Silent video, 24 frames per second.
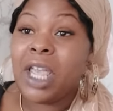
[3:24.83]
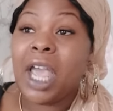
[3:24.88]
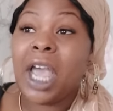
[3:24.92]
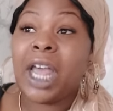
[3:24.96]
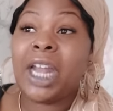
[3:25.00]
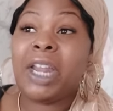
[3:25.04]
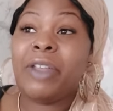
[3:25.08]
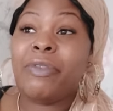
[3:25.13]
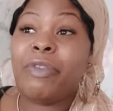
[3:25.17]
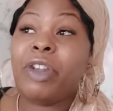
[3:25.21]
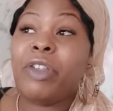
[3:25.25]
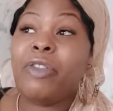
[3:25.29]

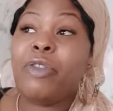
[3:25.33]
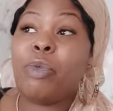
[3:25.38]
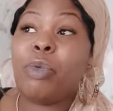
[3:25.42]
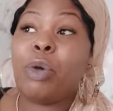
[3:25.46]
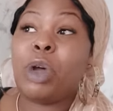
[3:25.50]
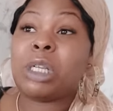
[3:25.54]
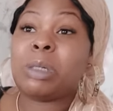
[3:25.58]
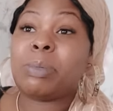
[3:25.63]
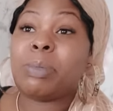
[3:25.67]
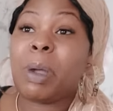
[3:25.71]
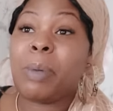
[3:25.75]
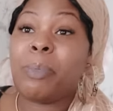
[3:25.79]
and even if you
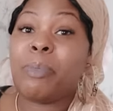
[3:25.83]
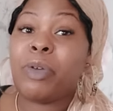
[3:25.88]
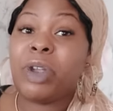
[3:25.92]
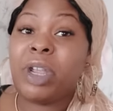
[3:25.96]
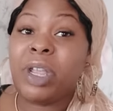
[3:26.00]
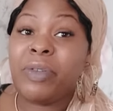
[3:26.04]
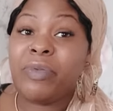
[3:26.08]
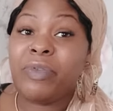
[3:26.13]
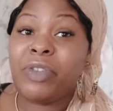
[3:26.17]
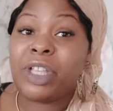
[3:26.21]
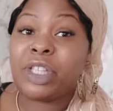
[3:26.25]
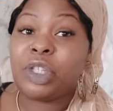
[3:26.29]
watch my
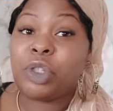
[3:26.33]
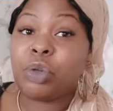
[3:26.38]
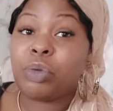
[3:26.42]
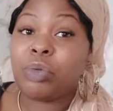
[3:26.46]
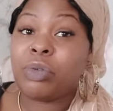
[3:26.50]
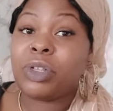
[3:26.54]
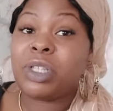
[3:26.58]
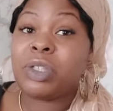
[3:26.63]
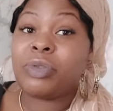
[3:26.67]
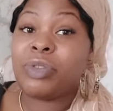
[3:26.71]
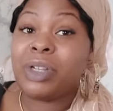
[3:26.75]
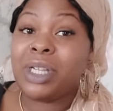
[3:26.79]
previous
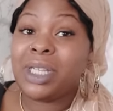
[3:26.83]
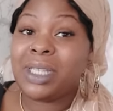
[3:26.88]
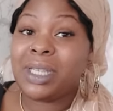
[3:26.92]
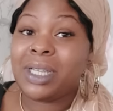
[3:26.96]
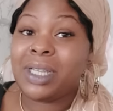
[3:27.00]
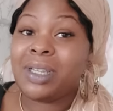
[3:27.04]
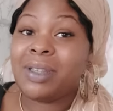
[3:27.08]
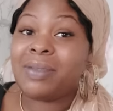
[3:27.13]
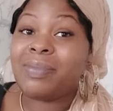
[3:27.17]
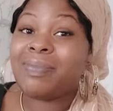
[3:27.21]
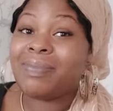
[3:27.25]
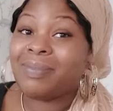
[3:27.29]
Taurus
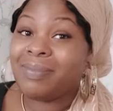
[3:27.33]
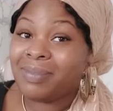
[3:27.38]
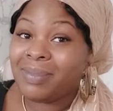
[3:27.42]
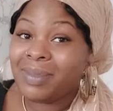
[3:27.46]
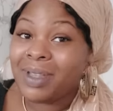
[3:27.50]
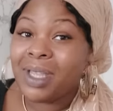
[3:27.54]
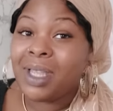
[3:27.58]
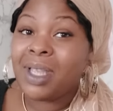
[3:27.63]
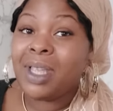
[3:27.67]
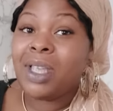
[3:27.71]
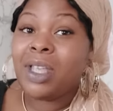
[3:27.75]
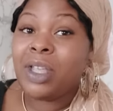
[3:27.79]
reading,
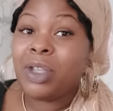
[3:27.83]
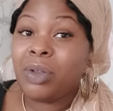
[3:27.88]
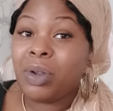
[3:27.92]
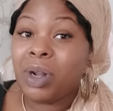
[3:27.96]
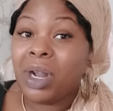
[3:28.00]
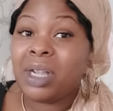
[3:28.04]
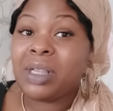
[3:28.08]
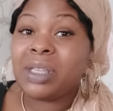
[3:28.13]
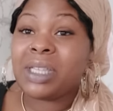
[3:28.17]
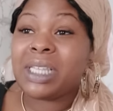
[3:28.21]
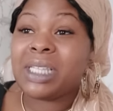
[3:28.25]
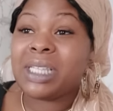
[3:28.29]
you'll
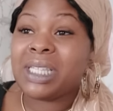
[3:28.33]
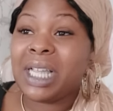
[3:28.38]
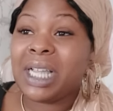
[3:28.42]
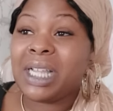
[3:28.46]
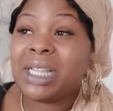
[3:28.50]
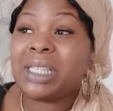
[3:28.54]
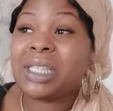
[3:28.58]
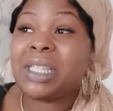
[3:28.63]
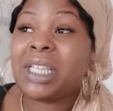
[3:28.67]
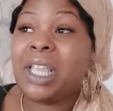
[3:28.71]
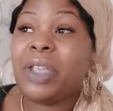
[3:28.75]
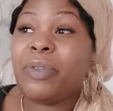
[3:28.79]

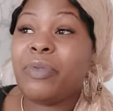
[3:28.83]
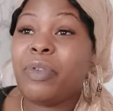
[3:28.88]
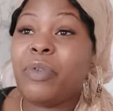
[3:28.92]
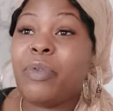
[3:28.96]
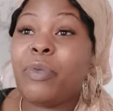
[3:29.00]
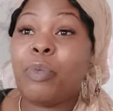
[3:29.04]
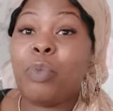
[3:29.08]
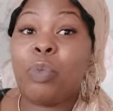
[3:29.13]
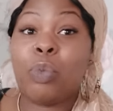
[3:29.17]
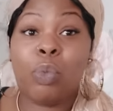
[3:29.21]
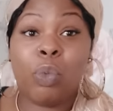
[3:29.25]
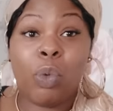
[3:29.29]
understand
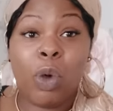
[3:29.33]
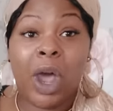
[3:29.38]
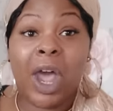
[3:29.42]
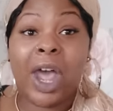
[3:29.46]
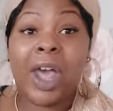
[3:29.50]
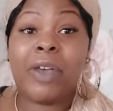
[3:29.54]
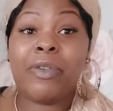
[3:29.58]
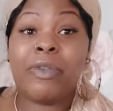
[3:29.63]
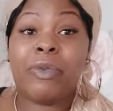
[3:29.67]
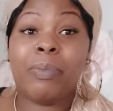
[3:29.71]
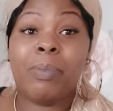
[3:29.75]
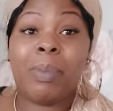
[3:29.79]
even what
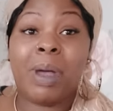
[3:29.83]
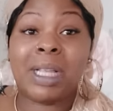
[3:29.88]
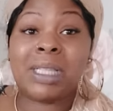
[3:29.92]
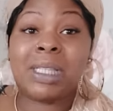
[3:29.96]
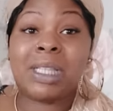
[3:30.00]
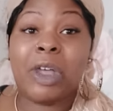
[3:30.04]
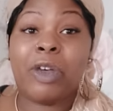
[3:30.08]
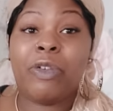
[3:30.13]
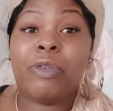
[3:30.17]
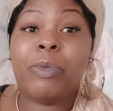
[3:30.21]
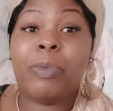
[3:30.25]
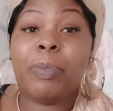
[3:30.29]
I've
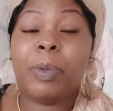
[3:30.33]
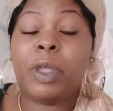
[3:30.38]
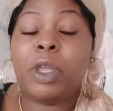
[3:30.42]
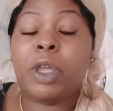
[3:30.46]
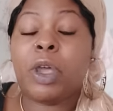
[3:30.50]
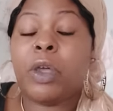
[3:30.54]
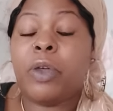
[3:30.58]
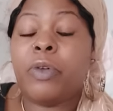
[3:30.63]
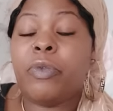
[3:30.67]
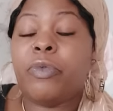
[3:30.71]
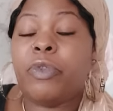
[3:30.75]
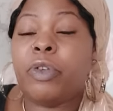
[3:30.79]
myself have been
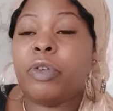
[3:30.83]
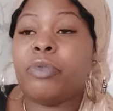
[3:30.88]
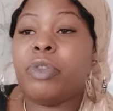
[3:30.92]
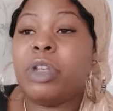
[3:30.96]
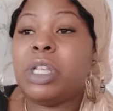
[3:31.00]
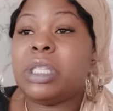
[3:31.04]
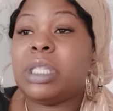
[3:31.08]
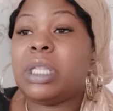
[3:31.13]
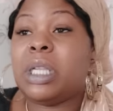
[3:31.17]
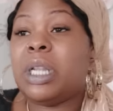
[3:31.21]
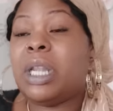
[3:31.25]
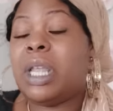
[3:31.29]
going through
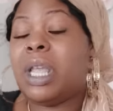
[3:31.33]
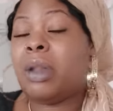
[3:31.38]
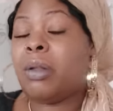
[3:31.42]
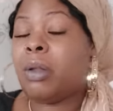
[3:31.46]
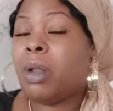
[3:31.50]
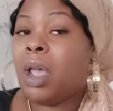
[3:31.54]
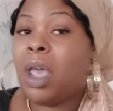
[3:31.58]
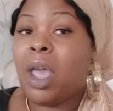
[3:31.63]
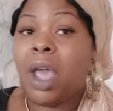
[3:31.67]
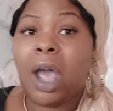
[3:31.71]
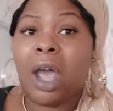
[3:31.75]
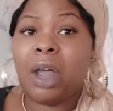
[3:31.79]
recently.
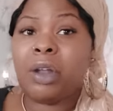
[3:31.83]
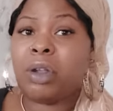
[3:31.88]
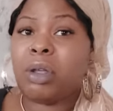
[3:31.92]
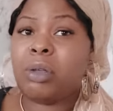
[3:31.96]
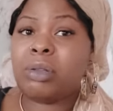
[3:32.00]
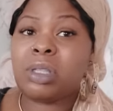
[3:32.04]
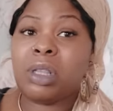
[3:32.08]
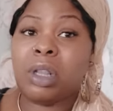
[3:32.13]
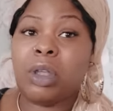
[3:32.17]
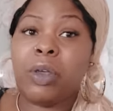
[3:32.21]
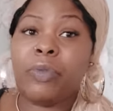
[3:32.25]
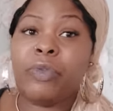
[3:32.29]
And I know
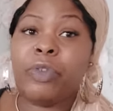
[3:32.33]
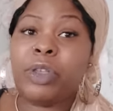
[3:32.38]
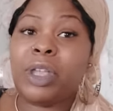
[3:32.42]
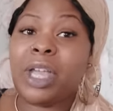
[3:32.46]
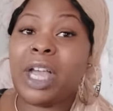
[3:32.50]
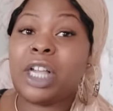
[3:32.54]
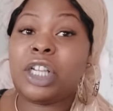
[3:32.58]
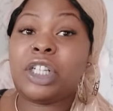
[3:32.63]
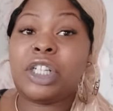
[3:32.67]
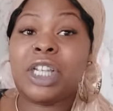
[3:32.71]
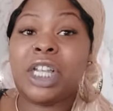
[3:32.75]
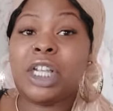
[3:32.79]
a lot of you
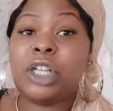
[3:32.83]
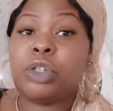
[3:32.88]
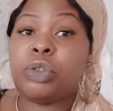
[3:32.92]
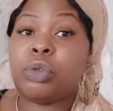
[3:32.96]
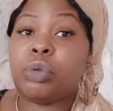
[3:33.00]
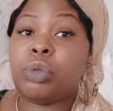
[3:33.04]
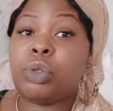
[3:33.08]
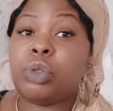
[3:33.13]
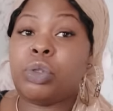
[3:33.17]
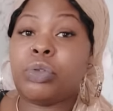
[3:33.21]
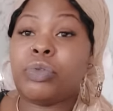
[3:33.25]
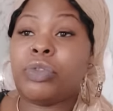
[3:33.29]
guys shared
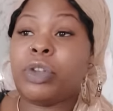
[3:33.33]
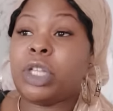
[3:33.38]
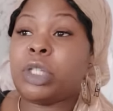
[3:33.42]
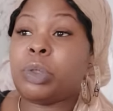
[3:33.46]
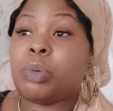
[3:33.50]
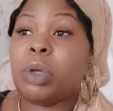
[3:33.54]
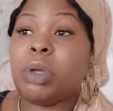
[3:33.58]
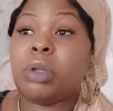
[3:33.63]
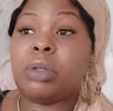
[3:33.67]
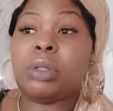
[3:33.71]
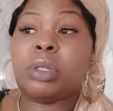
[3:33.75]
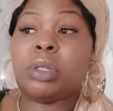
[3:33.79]
your story
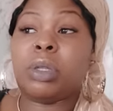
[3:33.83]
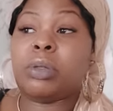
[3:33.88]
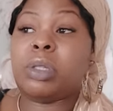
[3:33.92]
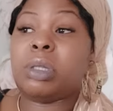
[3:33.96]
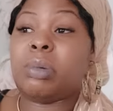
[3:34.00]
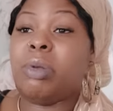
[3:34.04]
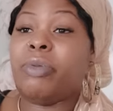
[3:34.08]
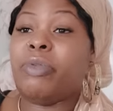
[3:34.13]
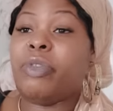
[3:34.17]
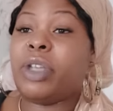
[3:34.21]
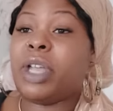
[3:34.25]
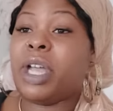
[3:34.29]
as well. So
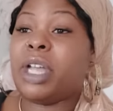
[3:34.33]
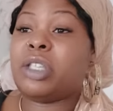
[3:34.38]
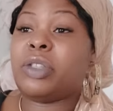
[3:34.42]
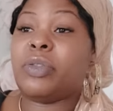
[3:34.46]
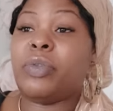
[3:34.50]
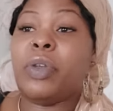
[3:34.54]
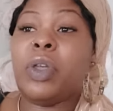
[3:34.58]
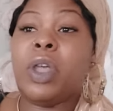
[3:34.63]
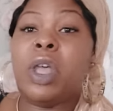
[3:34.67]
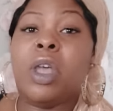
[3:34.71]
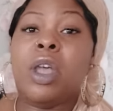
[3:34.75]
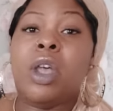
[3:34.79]
some of you guys
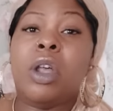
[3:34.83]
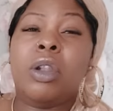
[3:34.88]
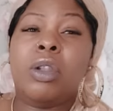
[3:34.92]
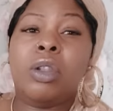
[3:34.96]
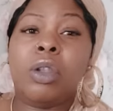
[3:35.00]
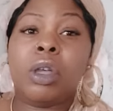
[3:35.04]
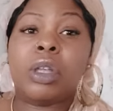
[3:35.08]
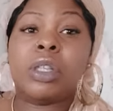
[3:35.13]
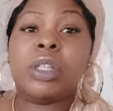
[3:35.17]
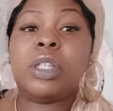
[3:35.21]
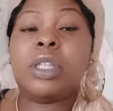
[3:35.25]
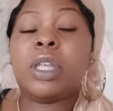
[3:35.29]
have
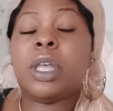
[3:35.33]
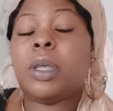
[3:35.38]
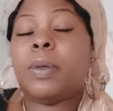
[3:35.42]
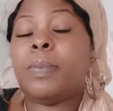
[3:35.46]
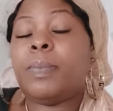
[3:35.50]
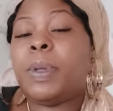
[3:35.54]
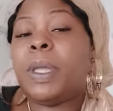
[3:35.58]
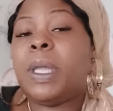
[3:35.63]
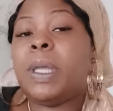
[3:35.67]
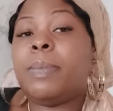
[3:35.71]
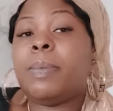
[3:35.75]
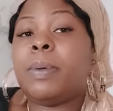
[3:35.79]
lost
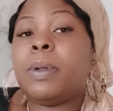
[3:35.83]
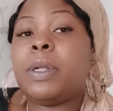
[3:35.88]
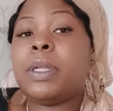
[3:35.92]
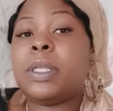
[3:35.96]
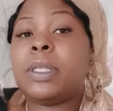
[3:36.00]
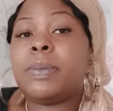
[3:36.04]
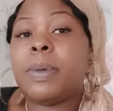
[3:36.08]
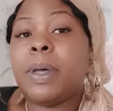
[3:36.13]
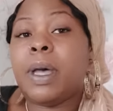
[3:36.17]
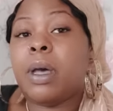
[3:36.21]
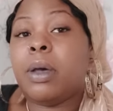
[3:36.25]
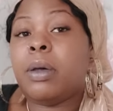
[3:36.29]
certain people
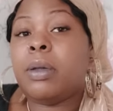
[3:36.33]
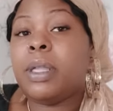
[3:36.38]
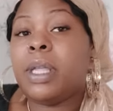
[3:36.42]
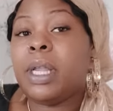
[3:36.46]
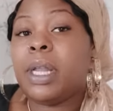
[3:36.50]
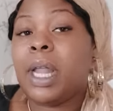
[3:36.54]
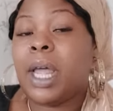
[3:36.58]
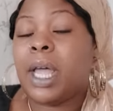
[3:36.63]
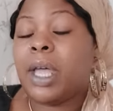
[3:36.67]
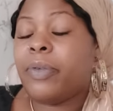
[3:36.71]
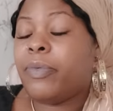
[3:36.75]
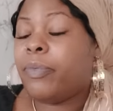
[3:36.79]
as well in your
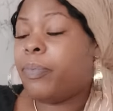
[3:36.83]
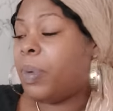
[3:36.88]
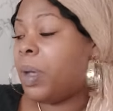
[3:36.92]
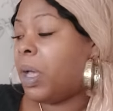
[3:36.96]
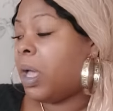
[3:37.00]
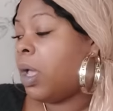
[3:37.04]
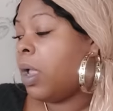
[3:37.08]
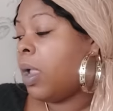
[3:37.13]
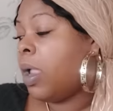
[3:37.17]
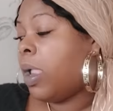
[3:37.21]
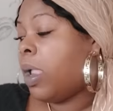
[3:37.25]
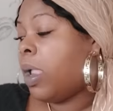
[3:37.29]
life. But